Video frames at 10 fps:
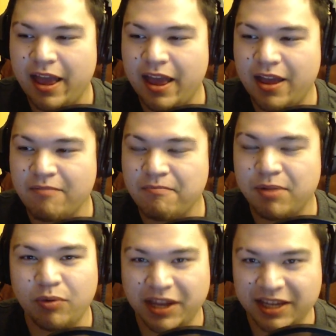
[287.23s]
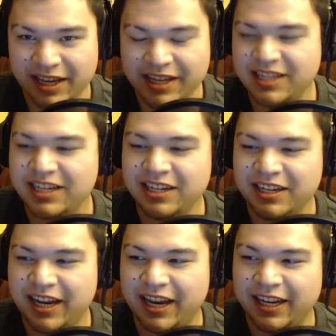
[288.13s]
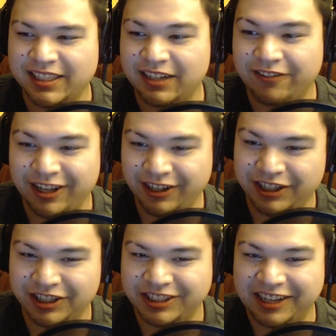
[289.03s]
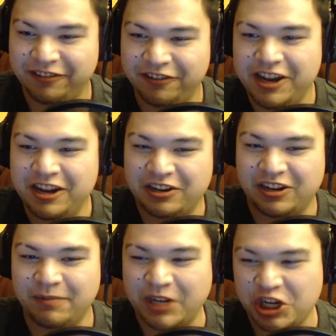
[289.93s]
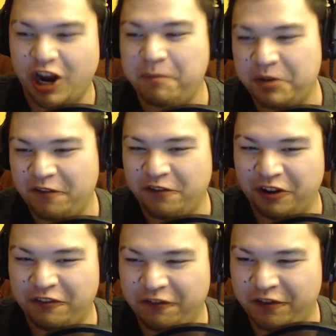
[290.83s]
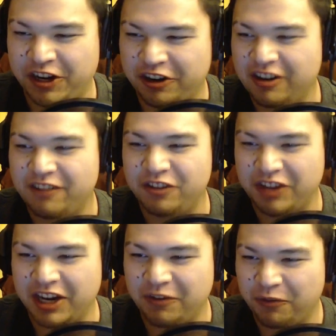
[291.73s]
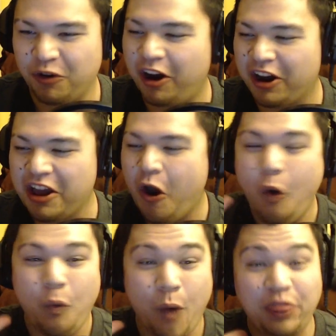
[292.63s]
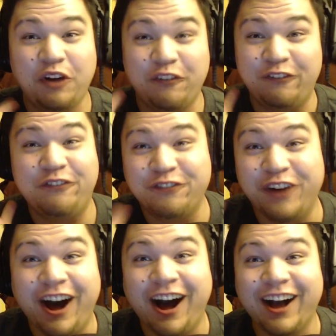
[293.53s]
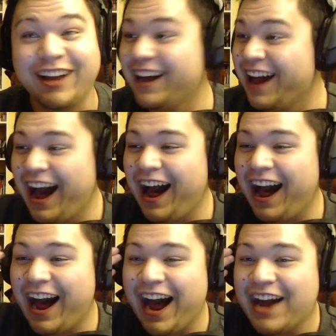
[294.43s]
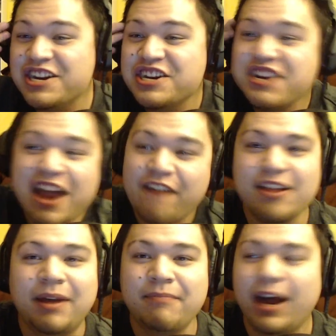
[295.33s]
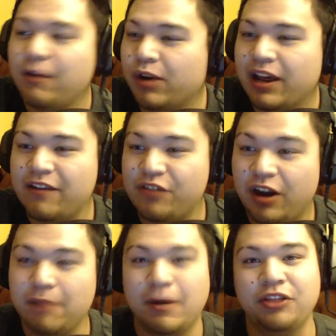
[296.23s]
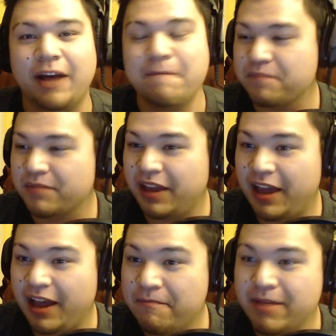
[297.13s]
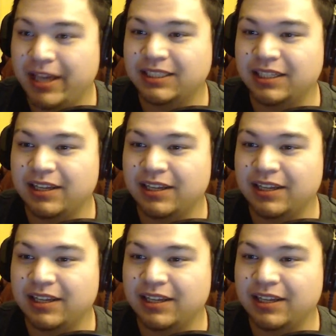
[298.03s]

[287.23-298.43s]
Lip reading: but with a guillotine, and instead of killing yourself, you're gonna be chopping off your own finger if you get it wrong. What the fuck? Never in my mind would I have thought about that. Amazing.